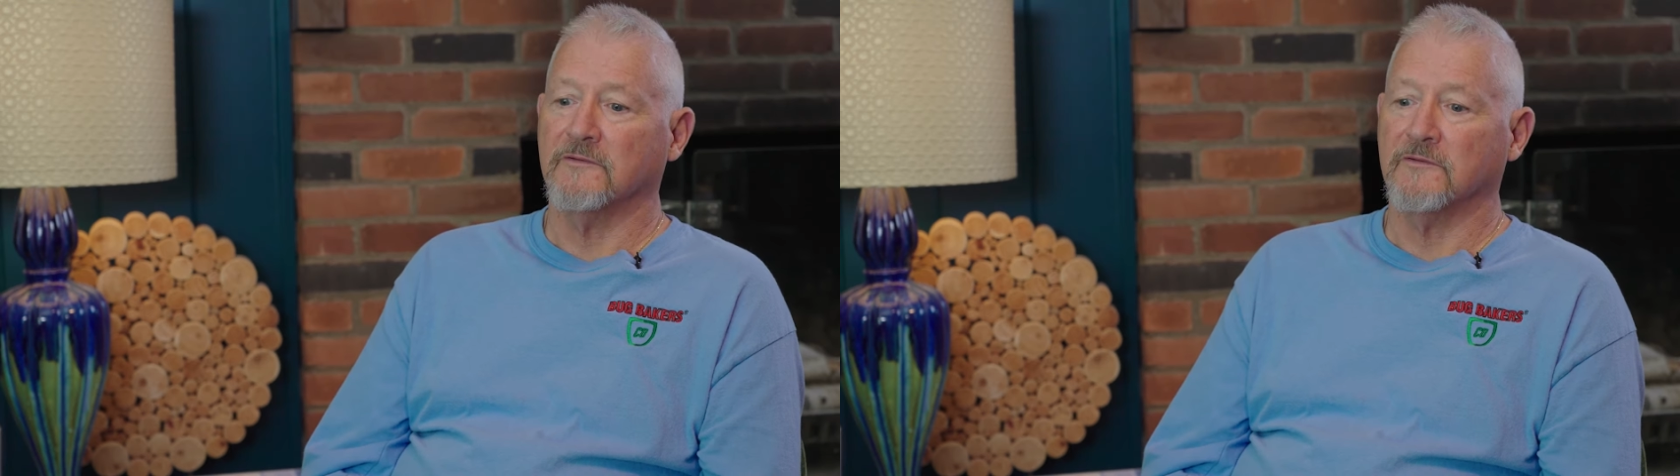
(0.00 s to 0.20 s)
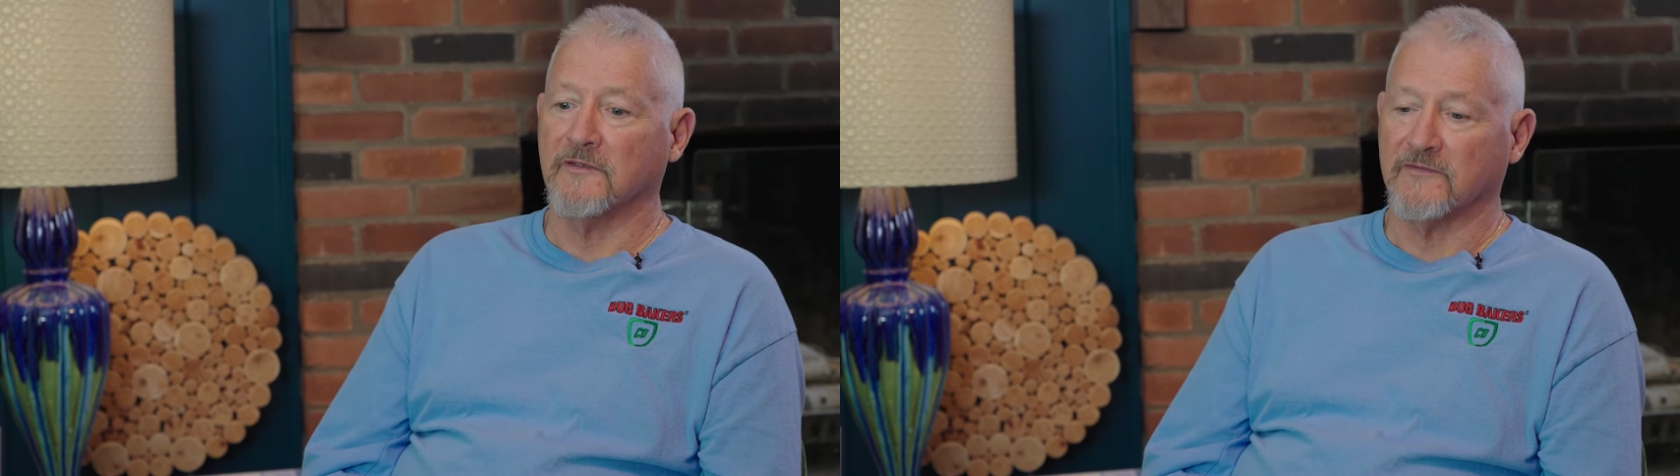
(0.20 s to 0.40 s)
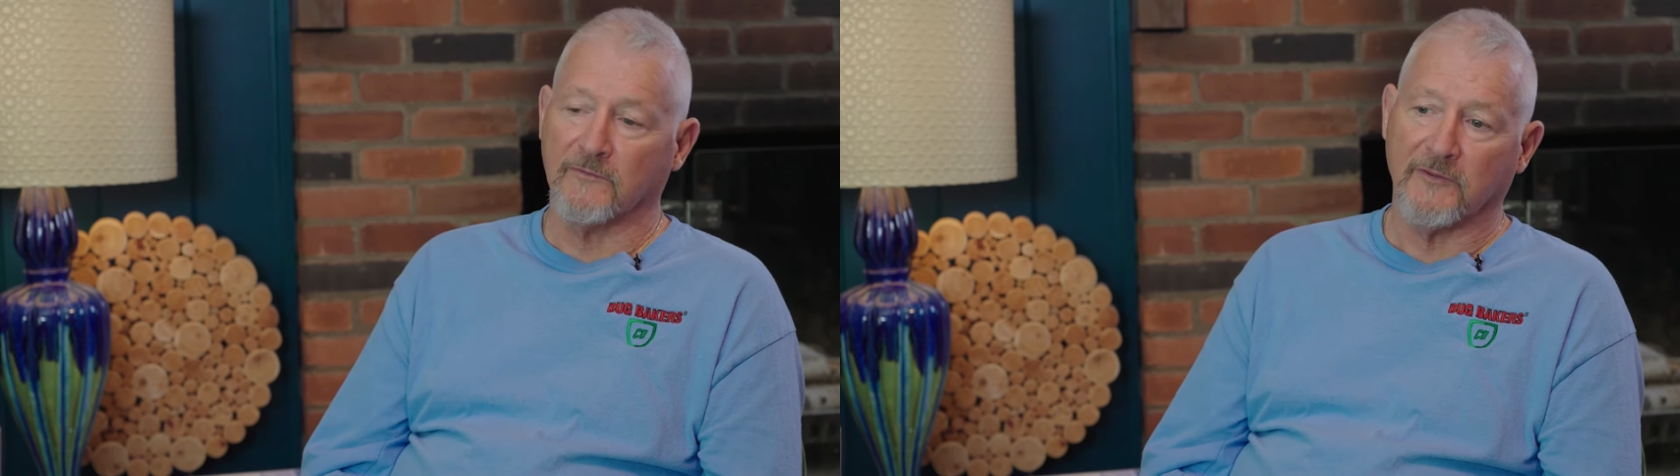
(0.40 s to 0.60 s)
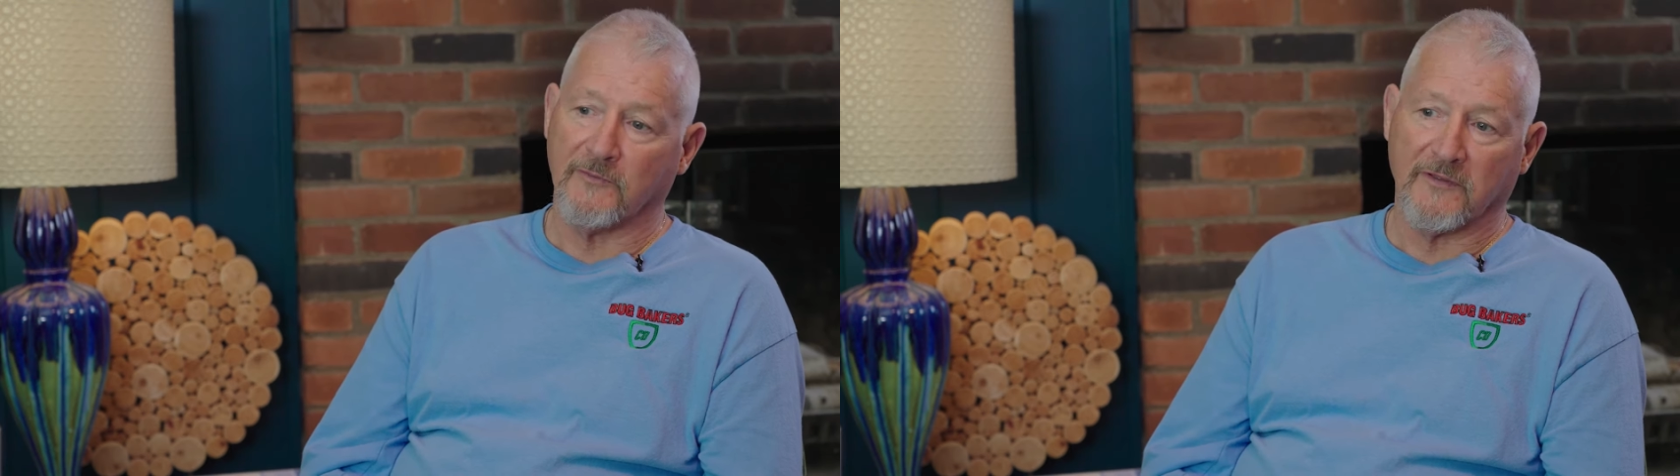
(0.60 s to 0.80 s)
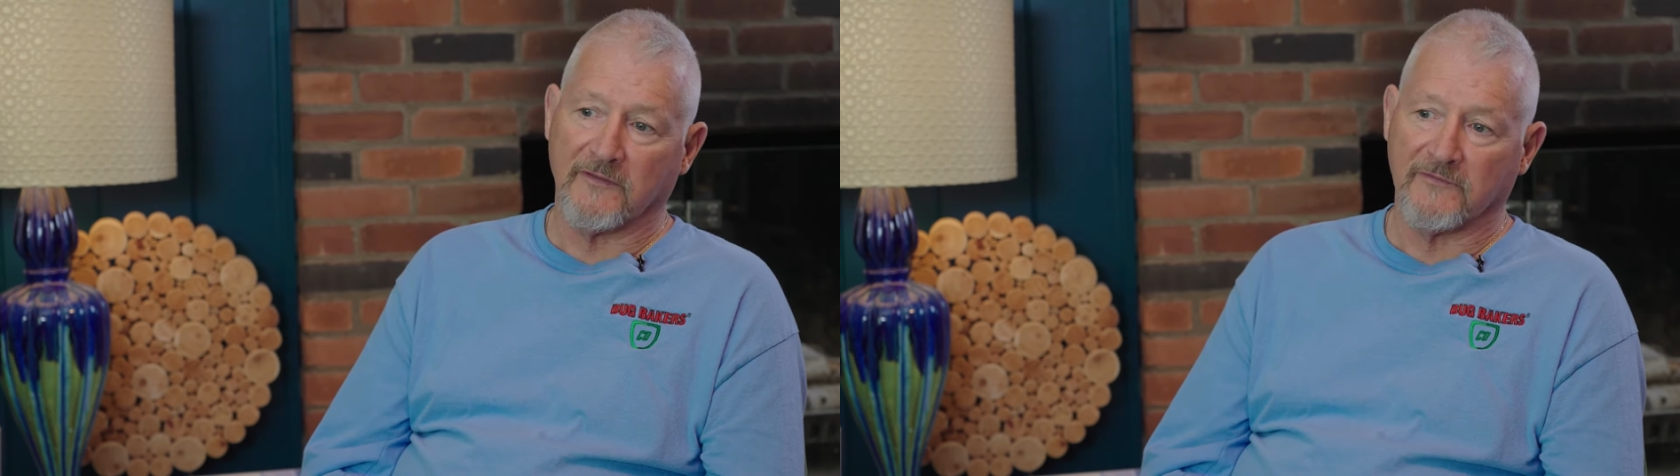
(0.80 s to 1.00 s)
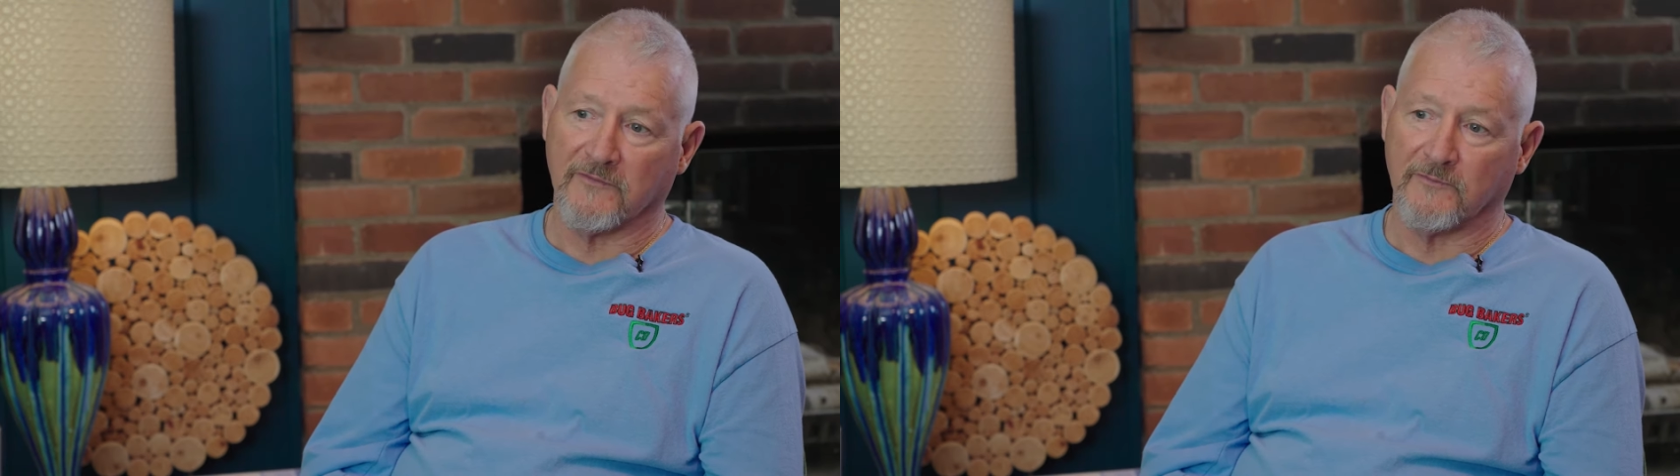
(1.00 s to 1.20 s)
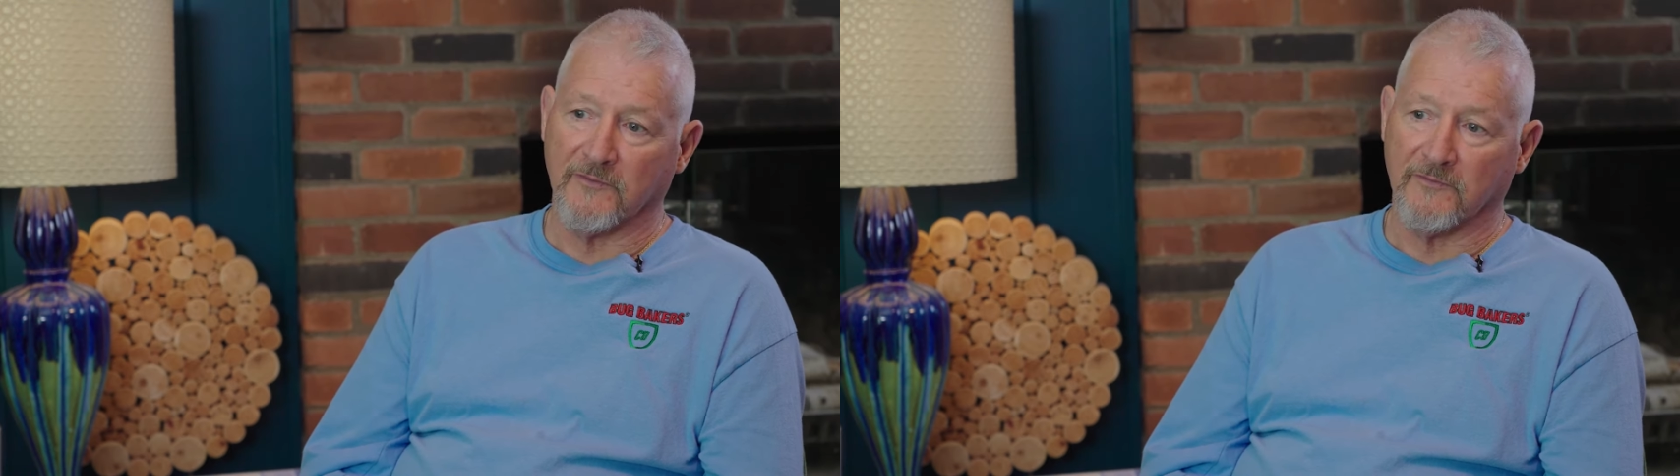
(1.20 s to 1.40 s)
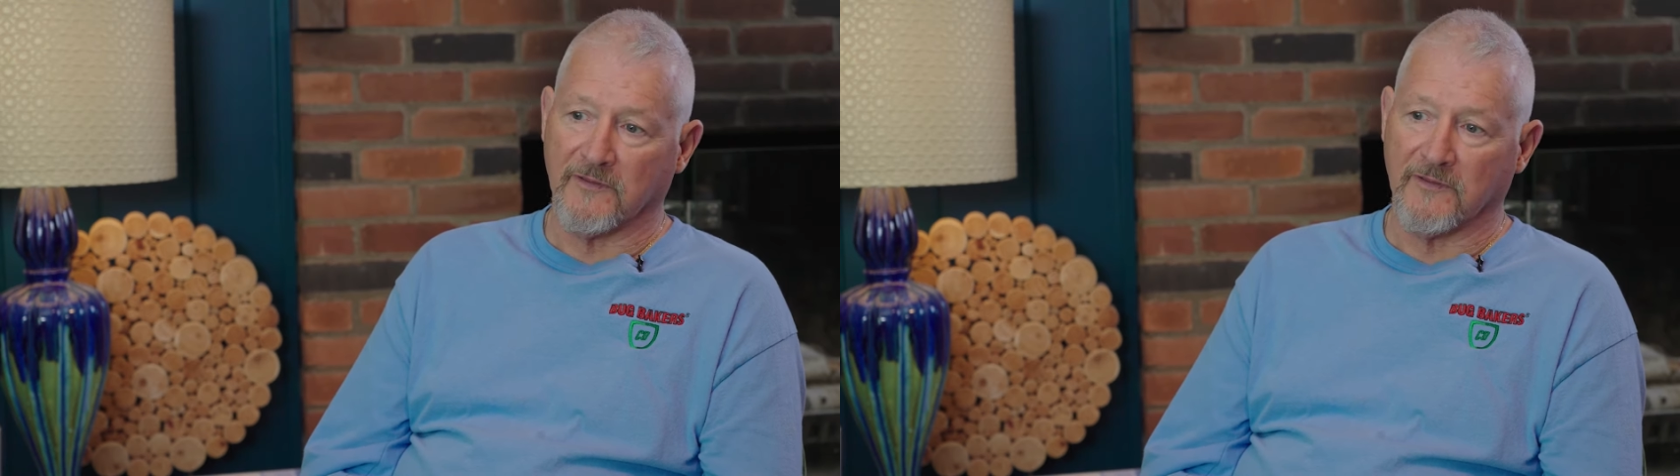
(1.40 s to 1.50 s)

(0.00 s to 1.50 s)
And like, some people have, some people